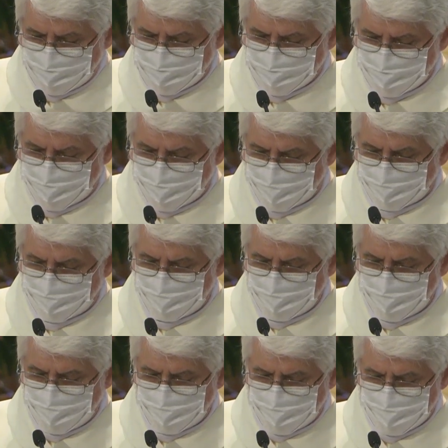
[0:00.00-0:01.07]
share
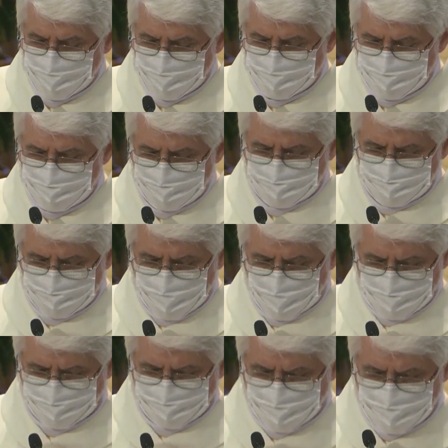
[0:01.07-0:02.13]
in his
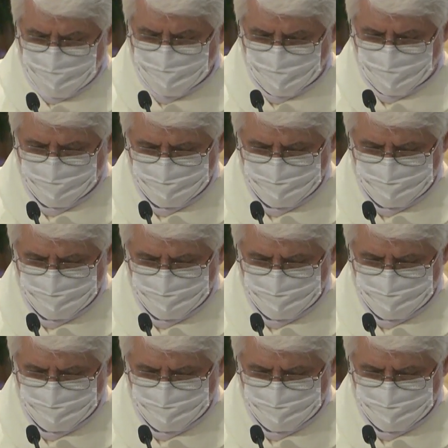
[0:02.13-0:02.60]
divinity.